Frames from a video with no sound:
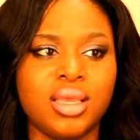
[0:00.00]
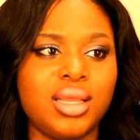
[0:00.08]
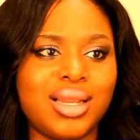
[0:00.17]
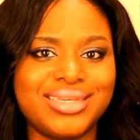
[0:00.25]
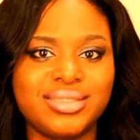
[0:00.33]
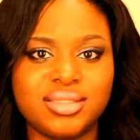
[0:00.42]

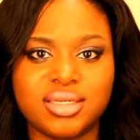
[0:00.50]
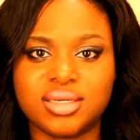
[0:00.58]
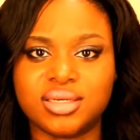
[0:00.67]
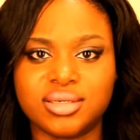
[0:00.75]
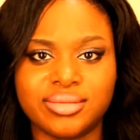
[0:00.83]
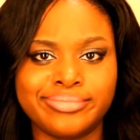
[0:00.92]
He likes
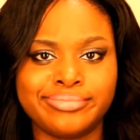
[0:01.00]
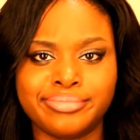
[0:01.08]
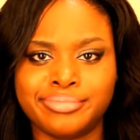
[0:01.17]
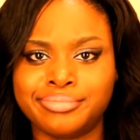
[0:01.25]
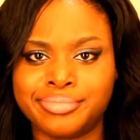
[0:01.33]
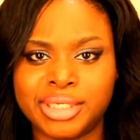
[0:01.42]
to
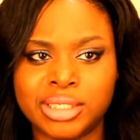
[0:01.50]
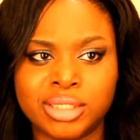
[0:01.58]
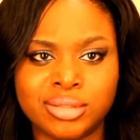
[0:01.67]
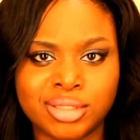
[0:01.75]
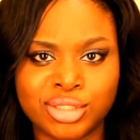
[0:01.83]
be in